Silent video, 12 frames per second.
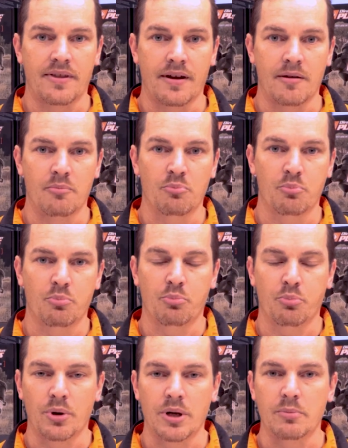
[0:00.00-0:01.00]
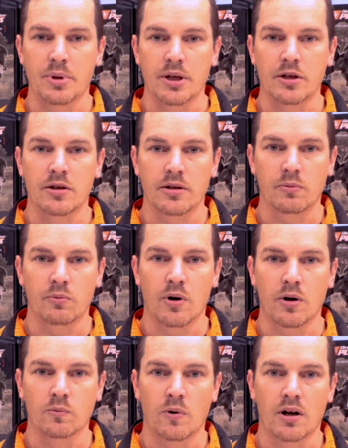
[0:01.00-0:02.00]
the pretty big
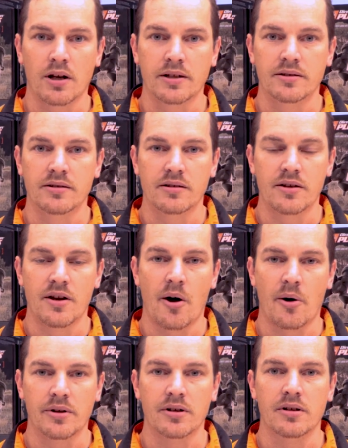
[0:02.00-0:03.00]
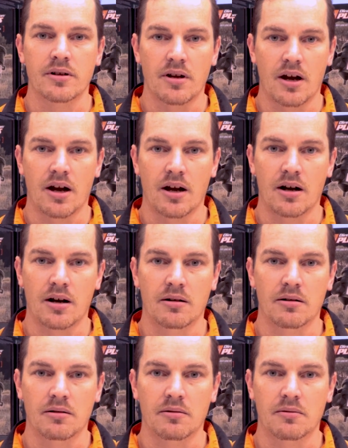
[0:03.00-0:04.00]
worldwide known
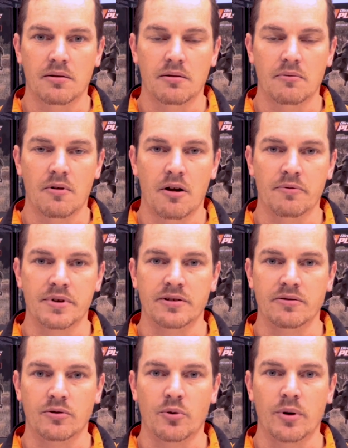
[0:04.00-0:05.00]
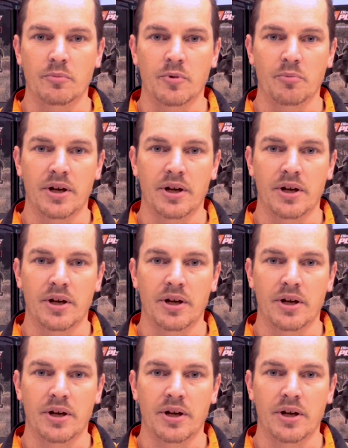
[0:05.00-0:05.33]
original equipment